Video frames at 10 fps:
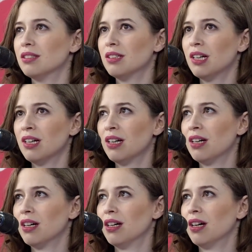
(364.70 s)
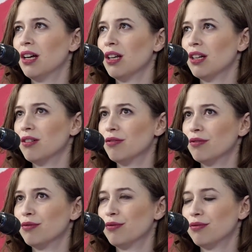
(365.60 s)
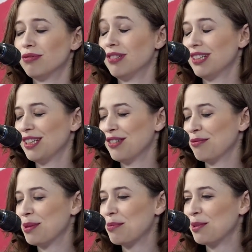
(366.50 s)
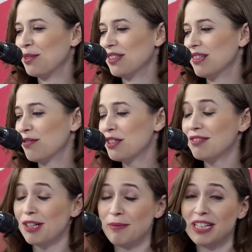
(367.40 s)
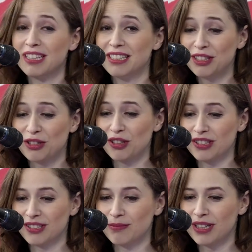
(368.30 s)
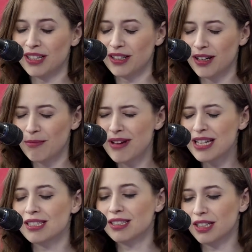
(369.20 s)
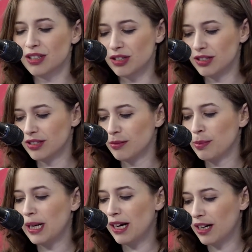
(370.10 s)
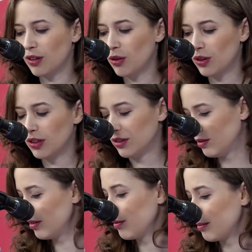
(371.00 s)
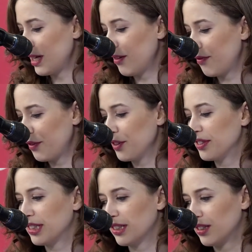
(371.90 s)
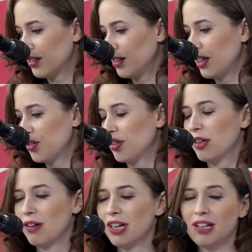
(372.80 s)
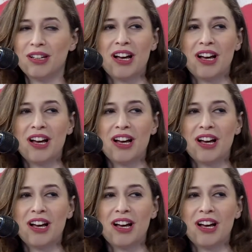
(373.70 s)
A lot of people. First of all, my teachers, my amazing teachers, Brach Kol, my first and legendary